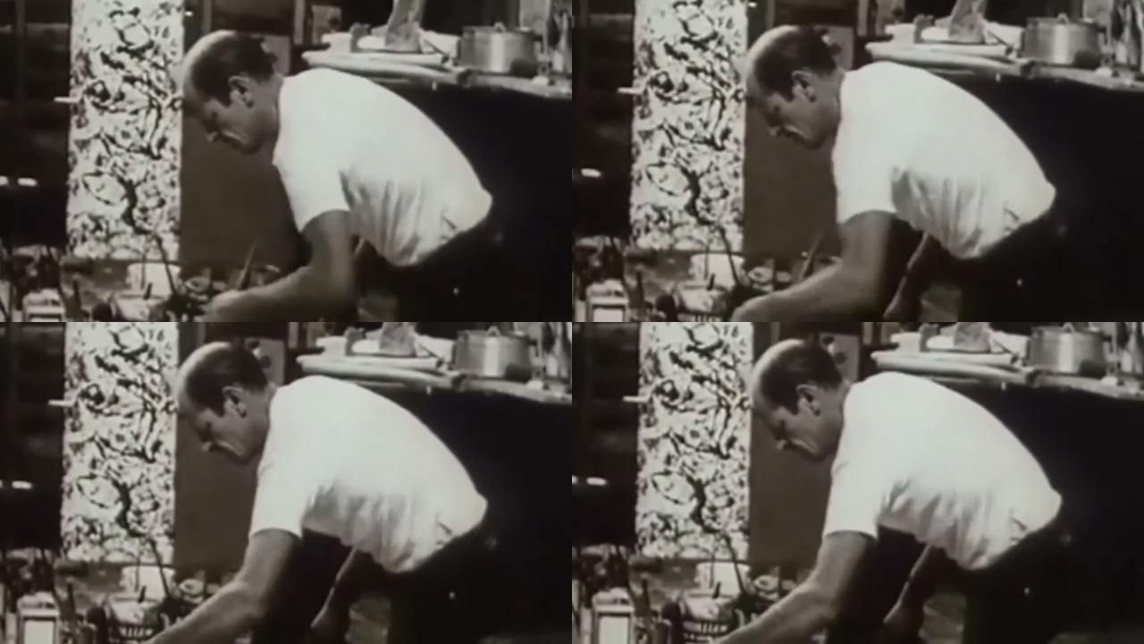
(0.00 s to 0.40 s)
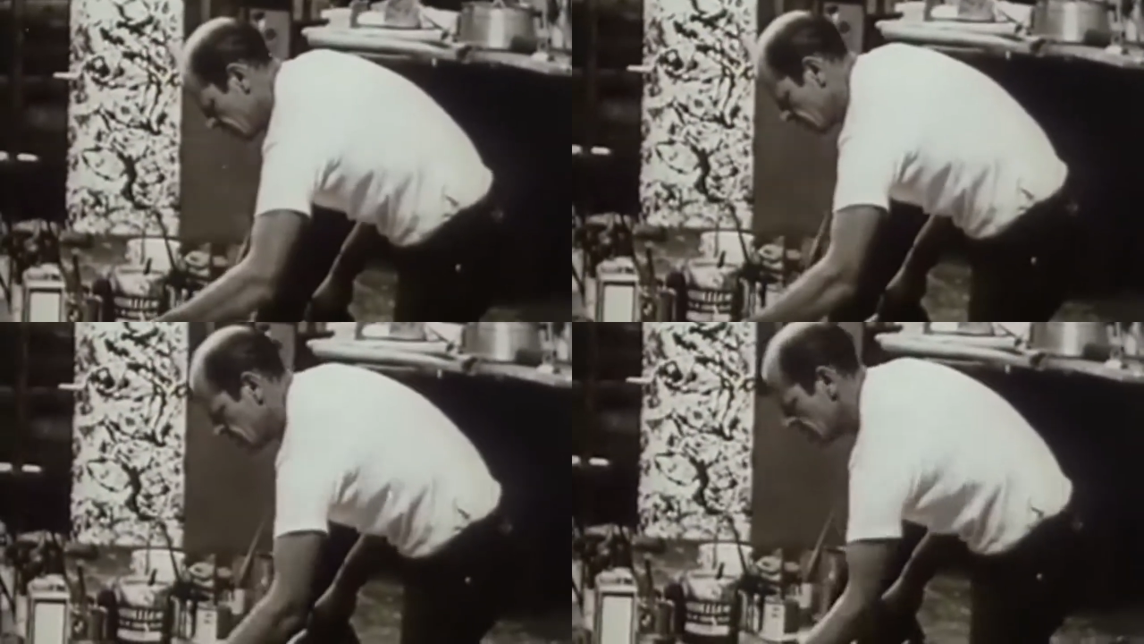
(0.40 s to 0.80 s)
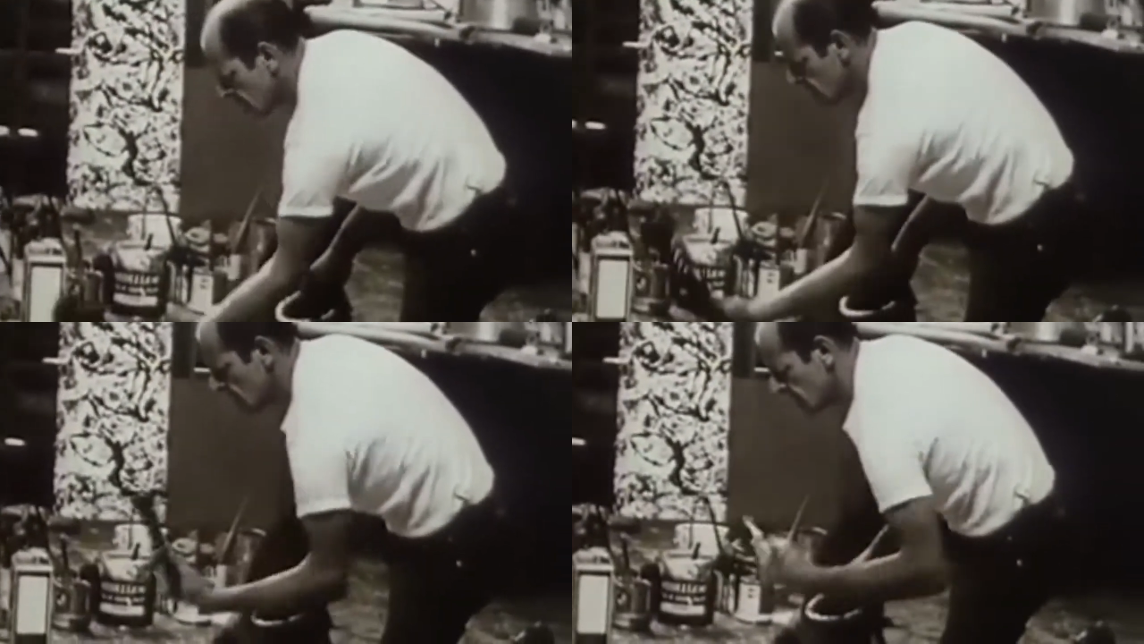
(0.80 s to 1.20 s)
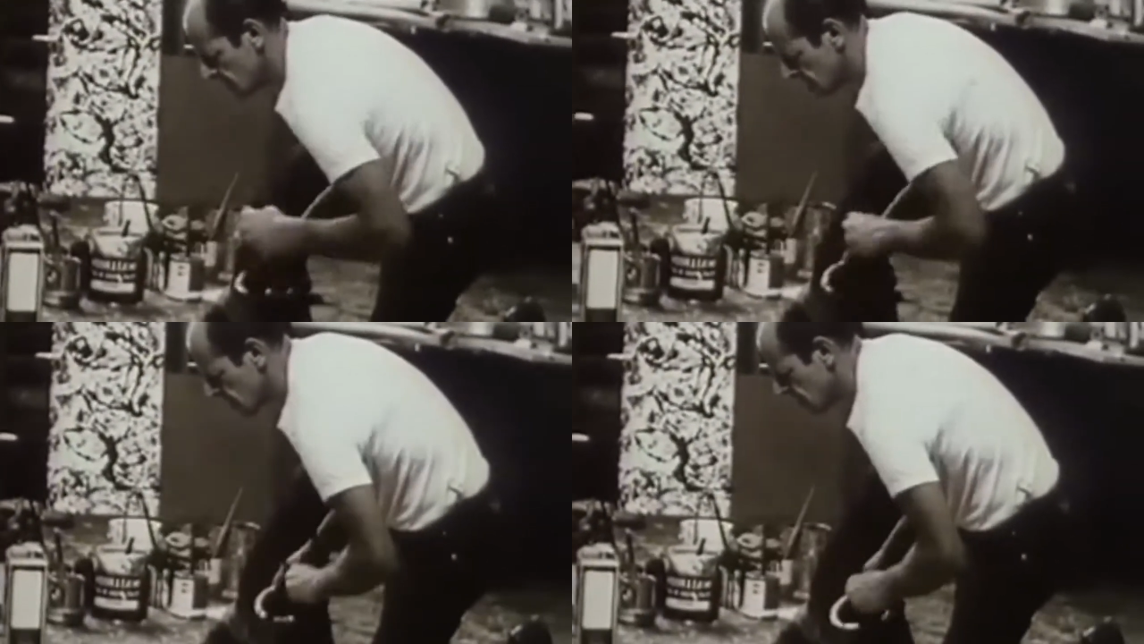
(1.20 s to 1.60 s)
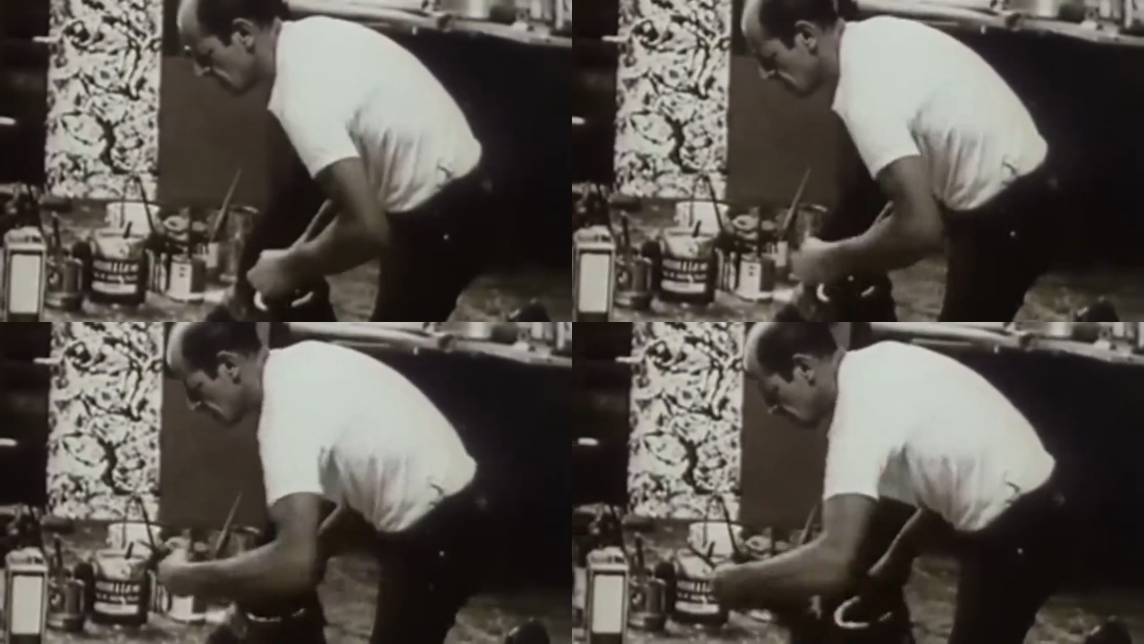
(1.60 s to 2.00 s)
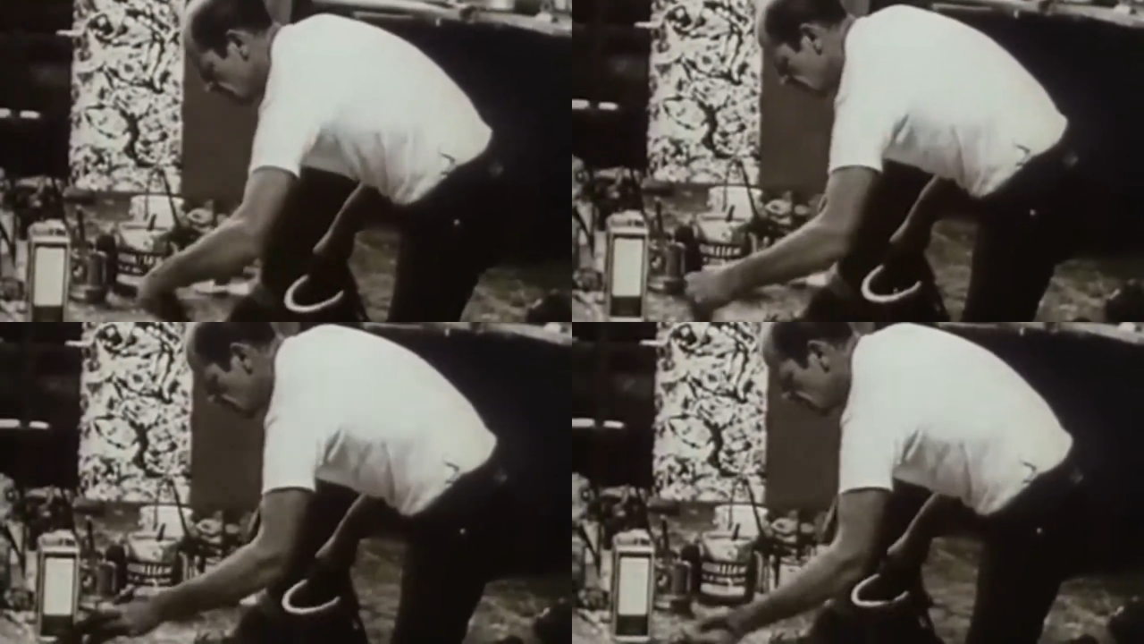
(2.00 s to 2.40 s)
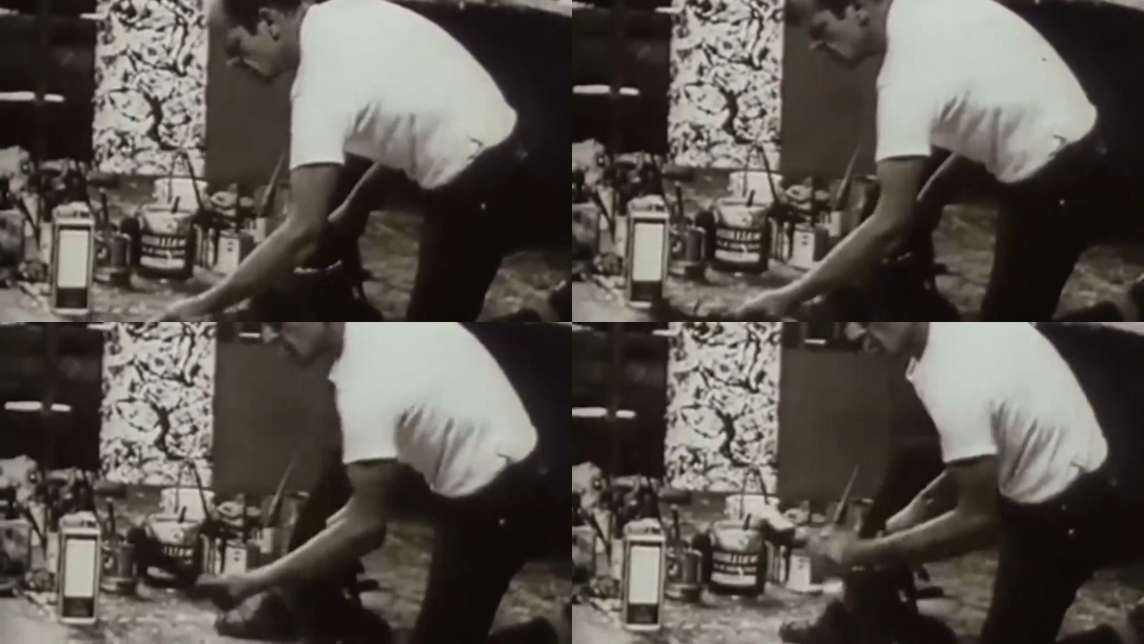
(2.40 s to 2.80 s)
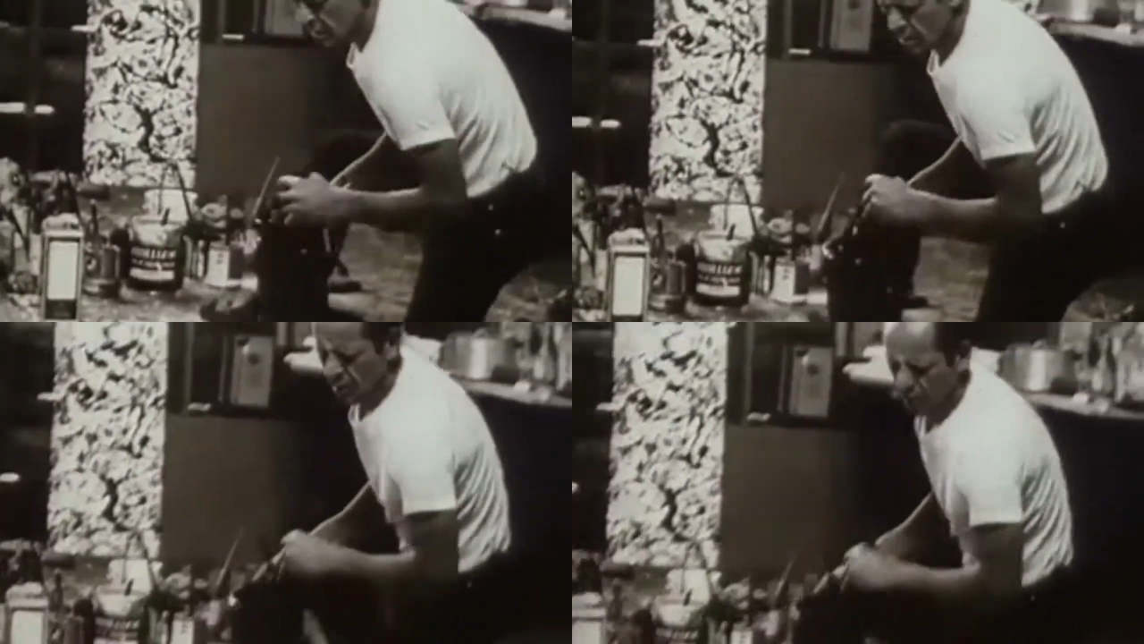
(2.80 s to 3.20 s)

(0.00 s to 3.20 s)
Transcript: (no speaker visible)